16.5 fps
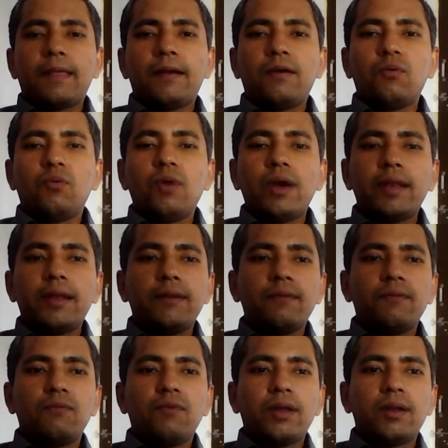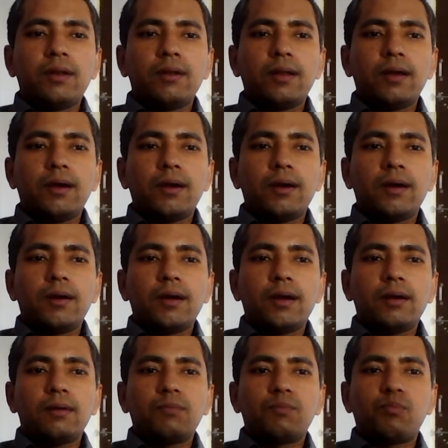One
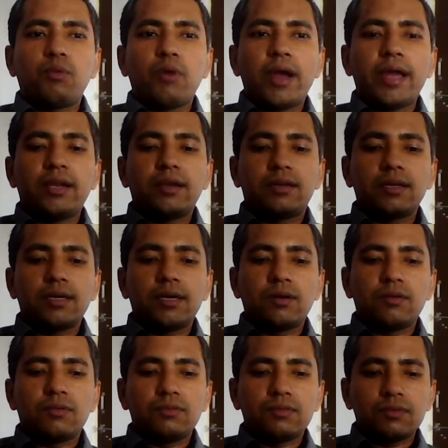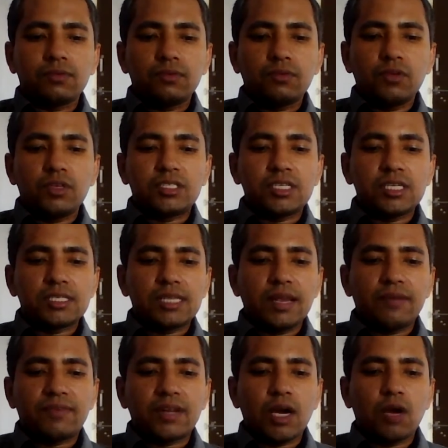point which is
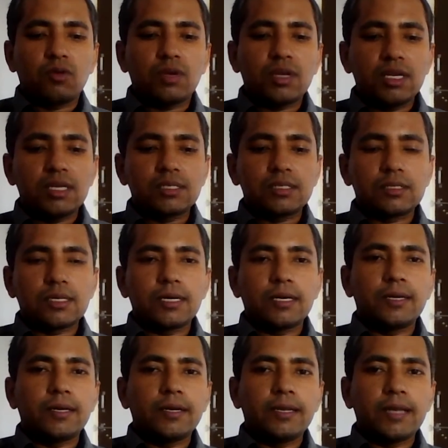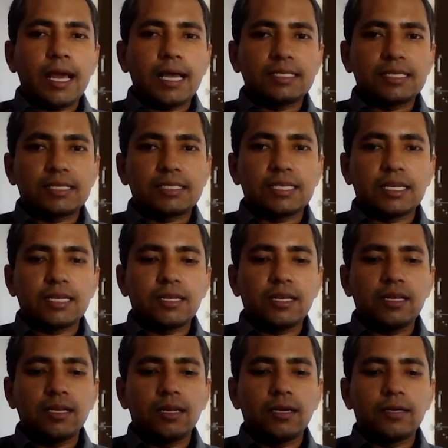left out is as external
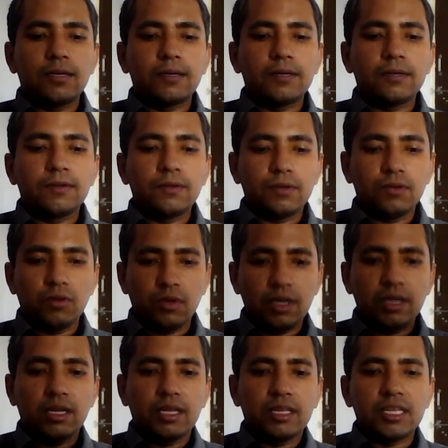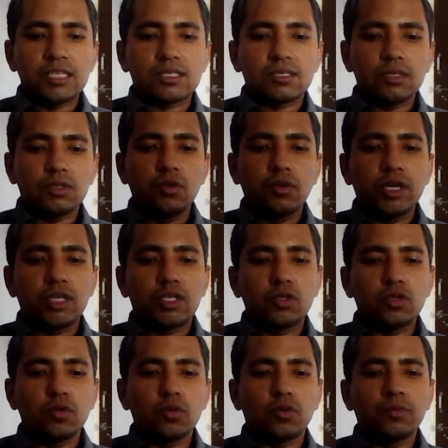in this unit
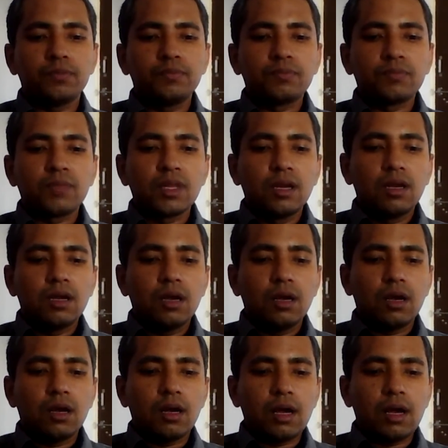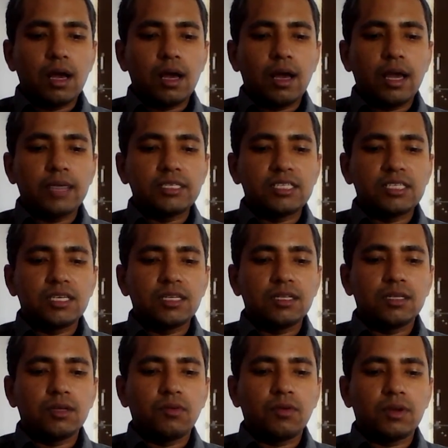2. I
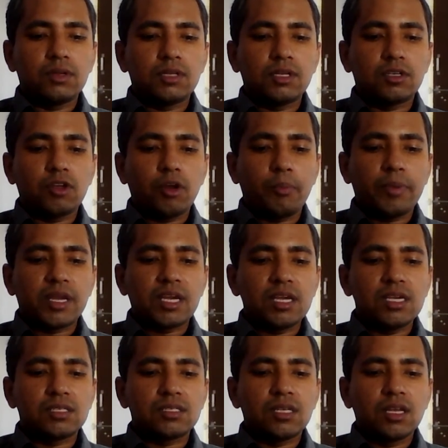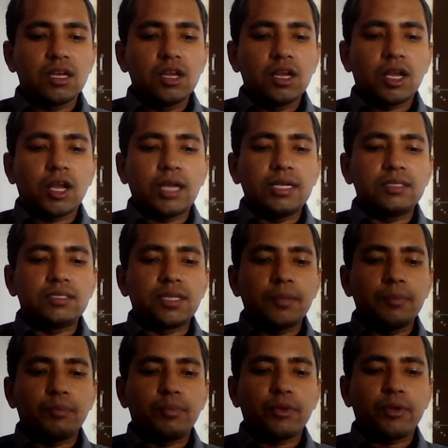see one of the topic is
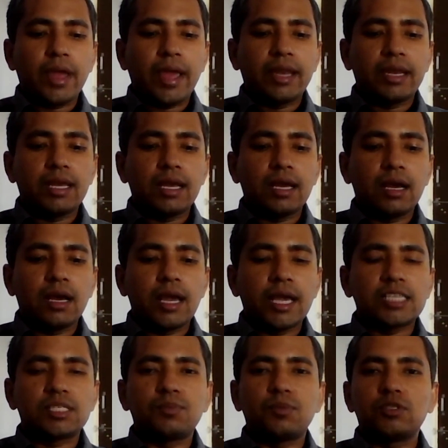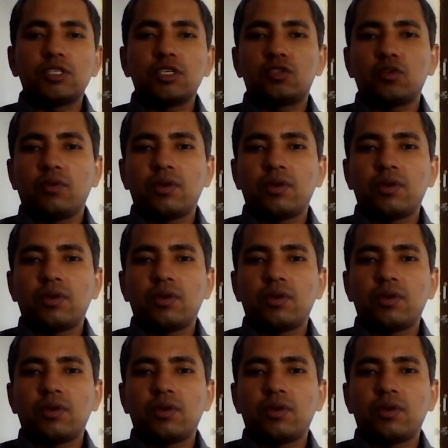contemporanea exposito.